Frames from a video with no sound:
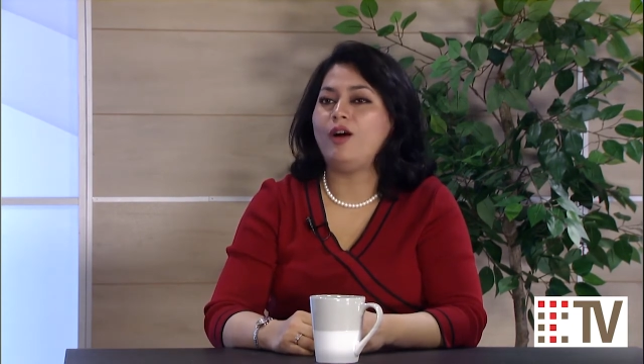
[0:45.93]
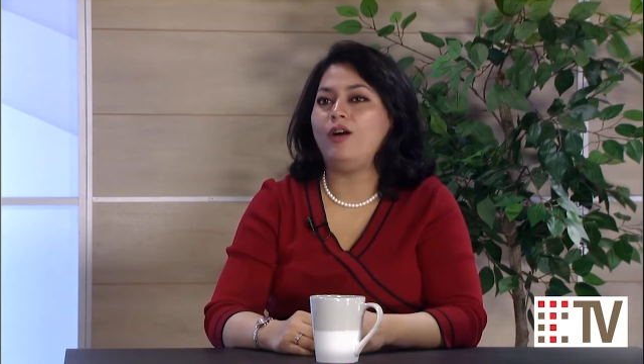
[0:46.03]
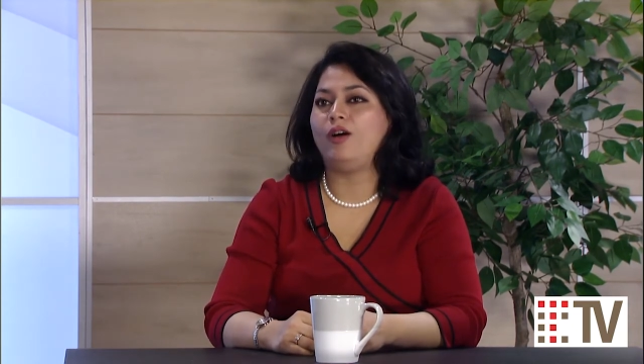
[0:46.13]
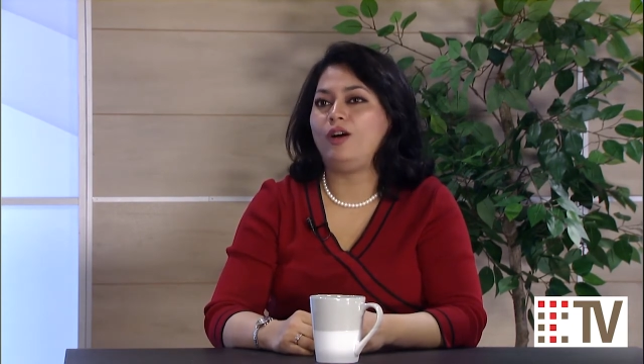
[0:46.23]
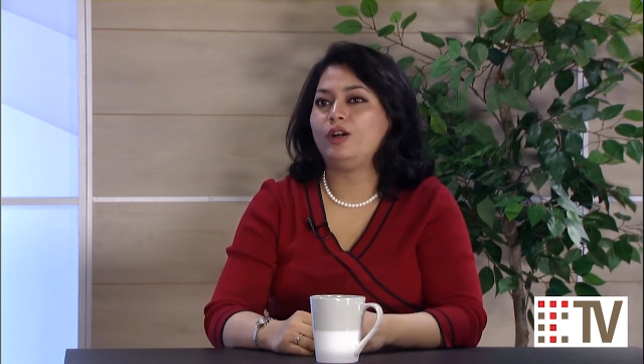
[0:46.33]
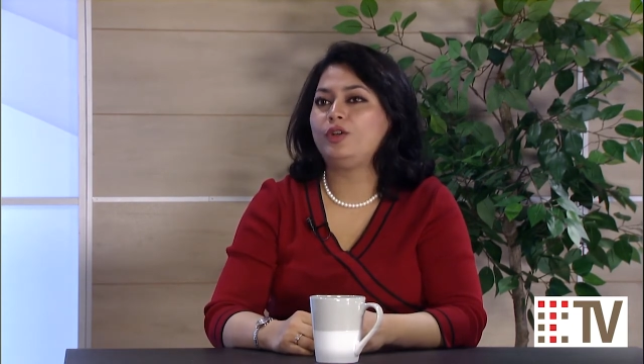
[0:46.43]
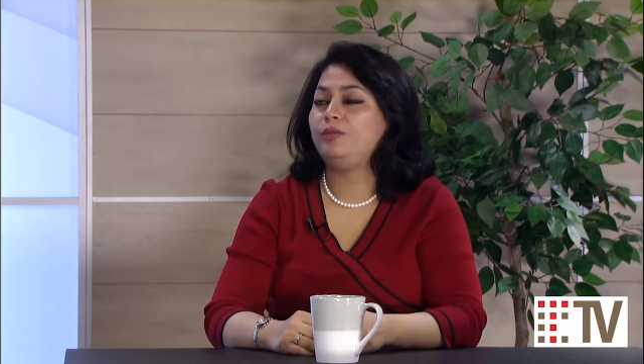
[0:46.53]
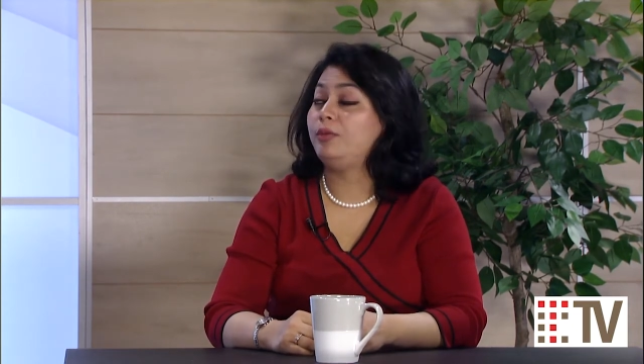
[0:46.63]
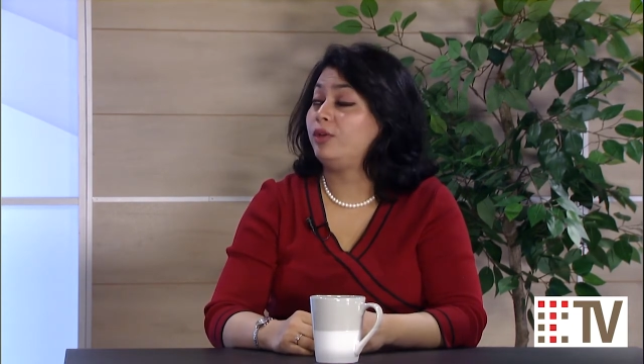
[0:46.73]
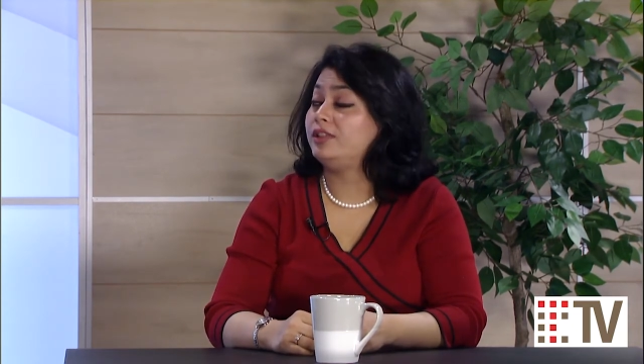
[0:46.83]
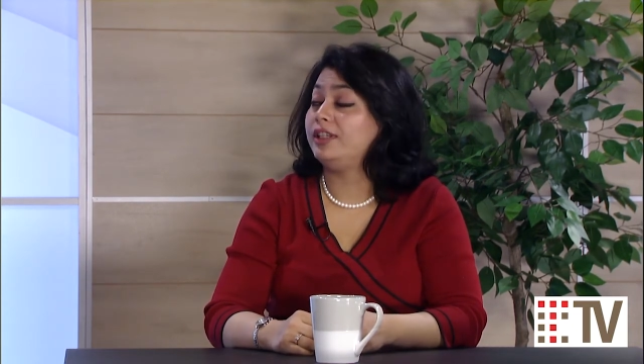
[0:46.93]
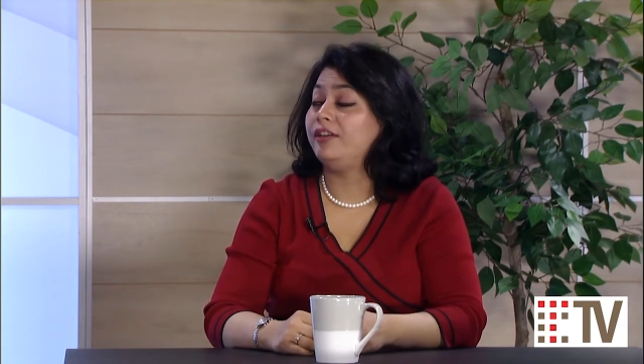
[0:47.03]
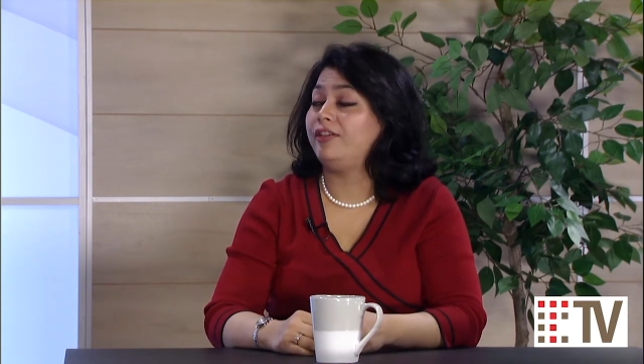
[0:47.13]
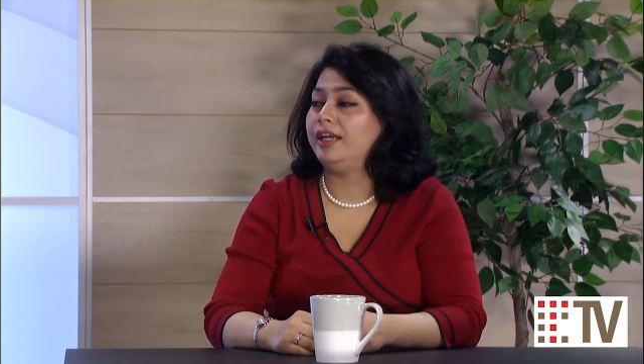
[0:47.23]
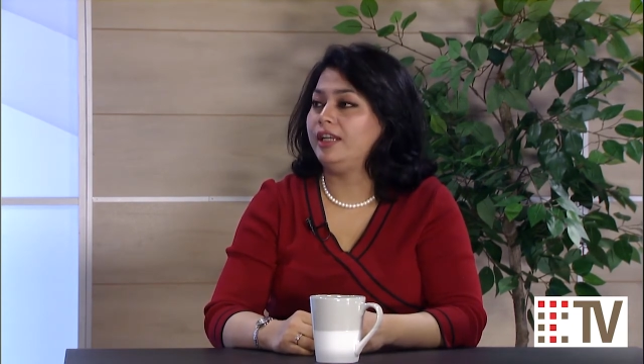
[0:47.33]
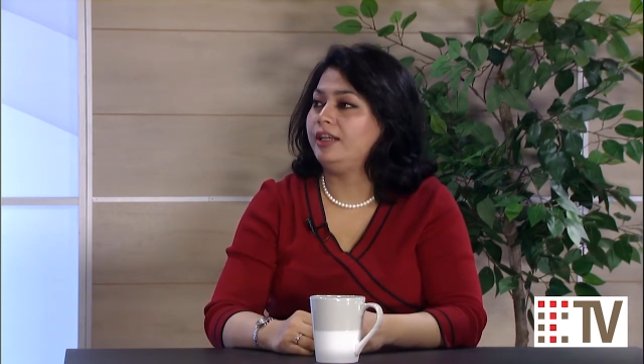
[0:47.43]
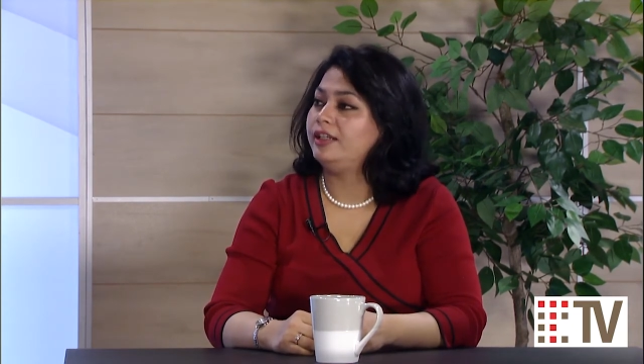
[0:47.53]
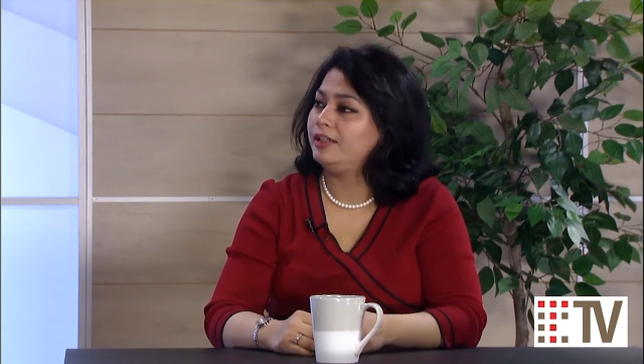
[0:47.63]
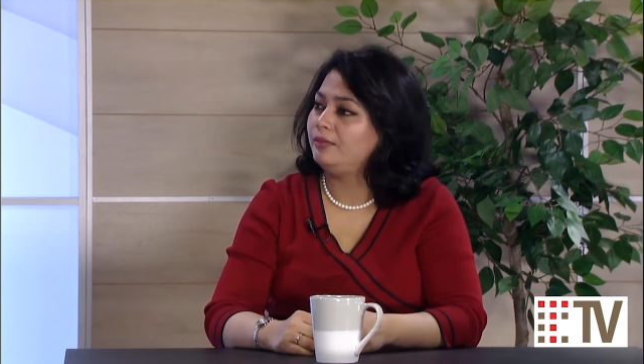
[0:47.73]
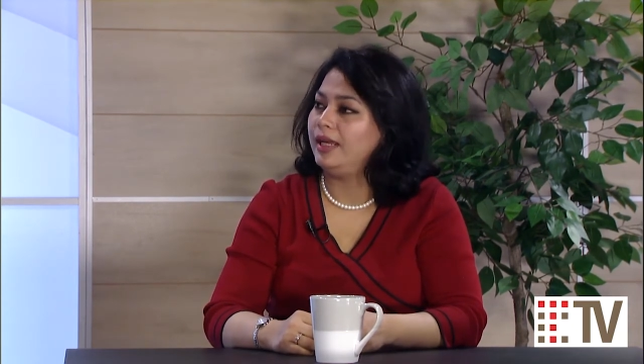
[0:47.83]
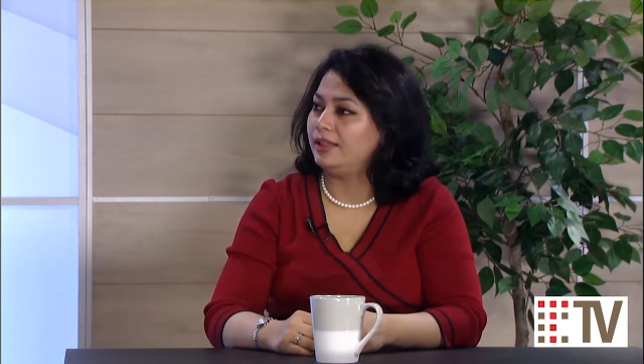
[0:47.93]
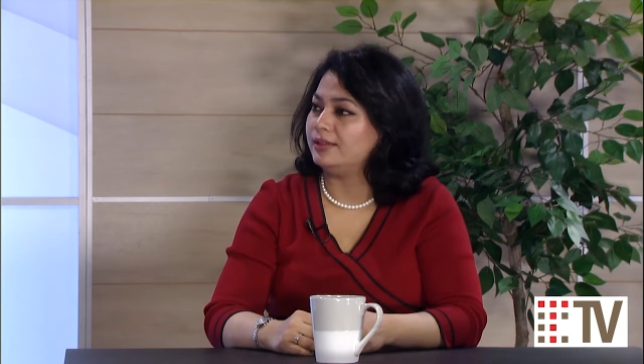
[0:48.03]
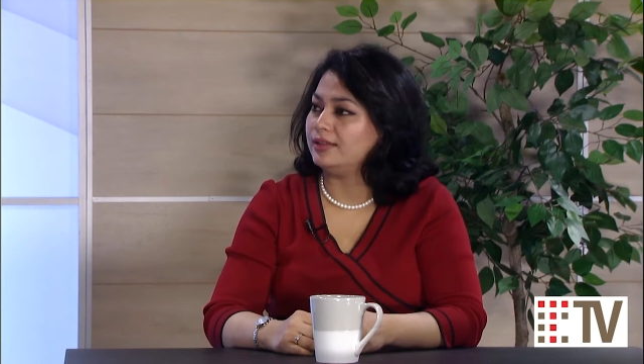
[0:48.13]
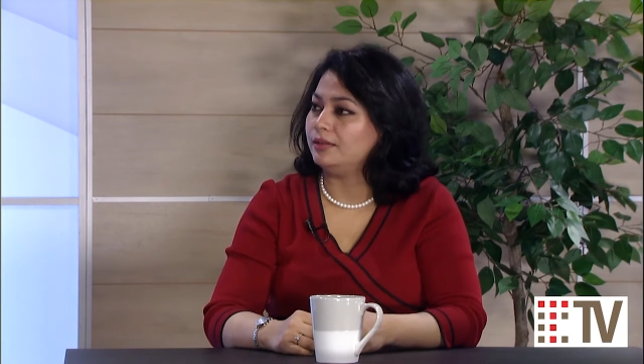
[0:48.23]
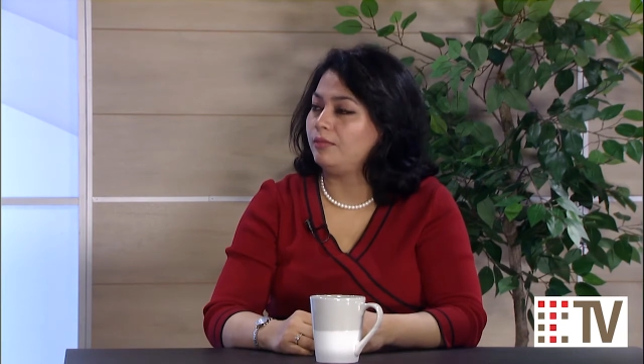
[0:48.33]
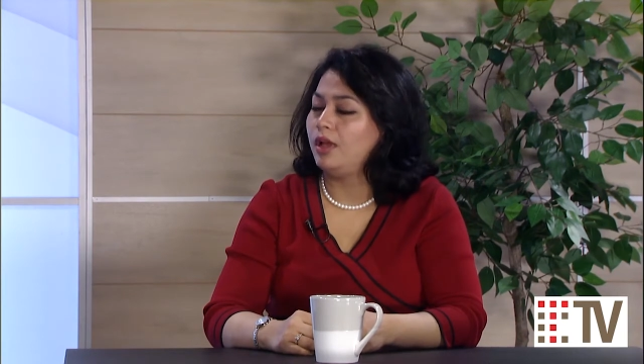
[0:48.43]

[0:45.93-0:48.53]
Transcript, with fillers: or could be board certified in internal medicine.